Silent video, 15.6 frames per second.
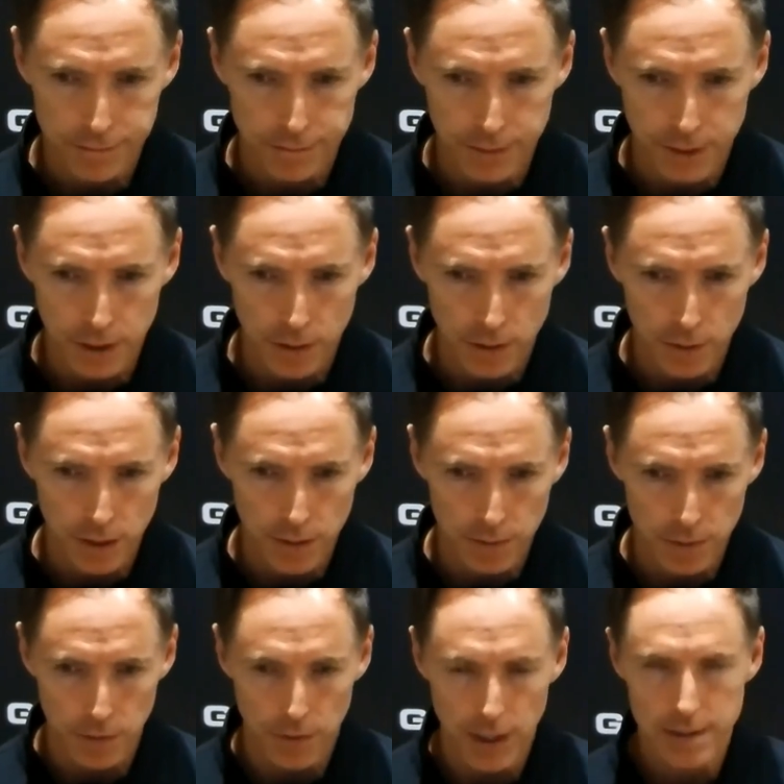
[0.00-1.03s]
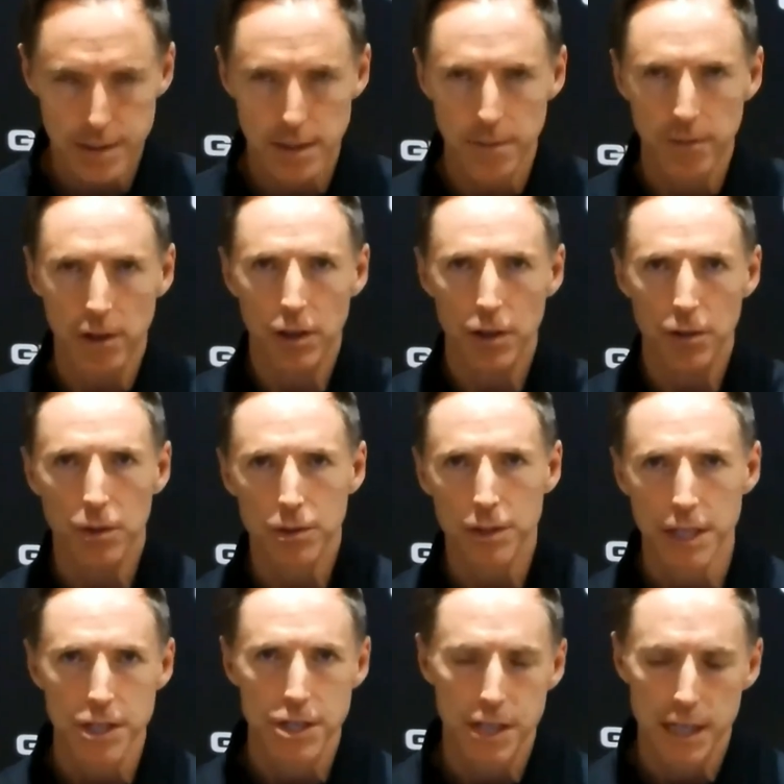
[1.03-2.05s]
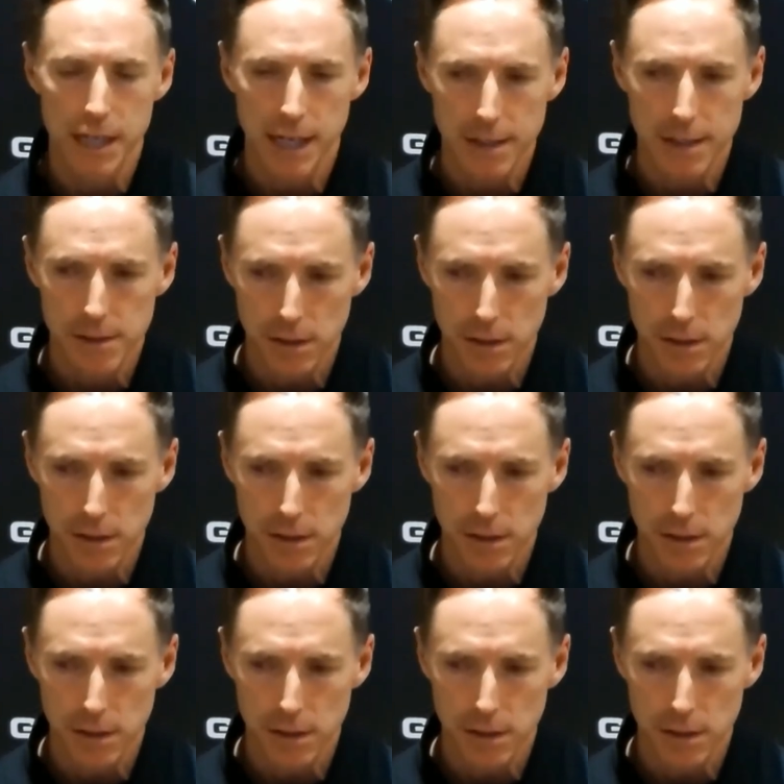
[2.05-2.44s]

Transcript: were able to rest some of our other rotation guys.